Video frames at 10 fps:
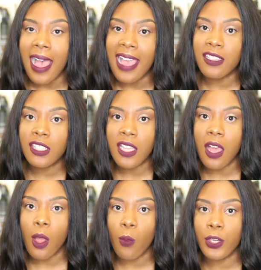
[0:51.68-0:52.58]
I
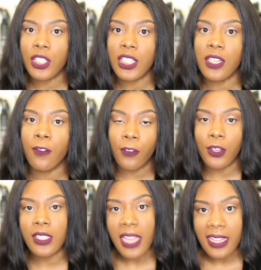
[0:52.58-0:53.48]
saw when she
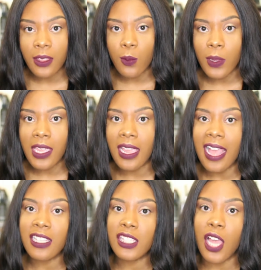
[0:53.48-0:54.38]
first got the wig,
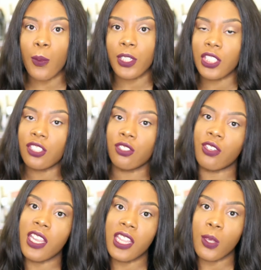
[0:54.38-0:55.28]
I saw when she
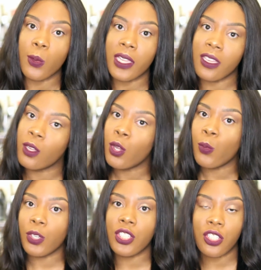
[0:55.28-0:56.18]
straightened the wig,
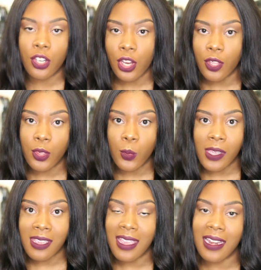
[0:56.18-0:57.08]
when she curled the
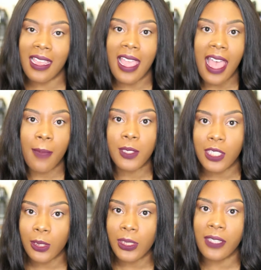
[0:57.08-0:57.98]
wig, and I
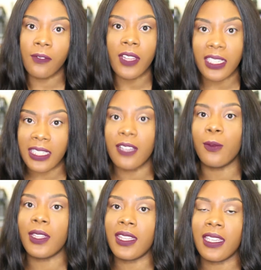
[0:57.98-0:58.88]
absolutely fell in love
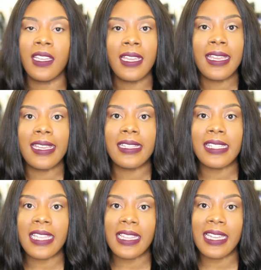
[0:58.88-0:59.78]
with it and
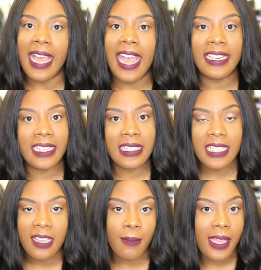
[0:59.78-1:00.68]
said that I needed
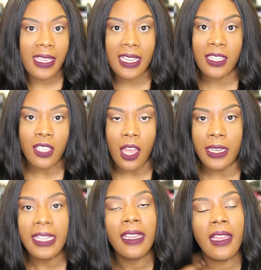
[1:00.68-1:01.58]
to get my hands
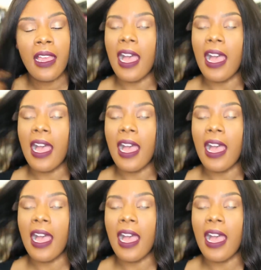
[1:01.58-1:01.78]
on it.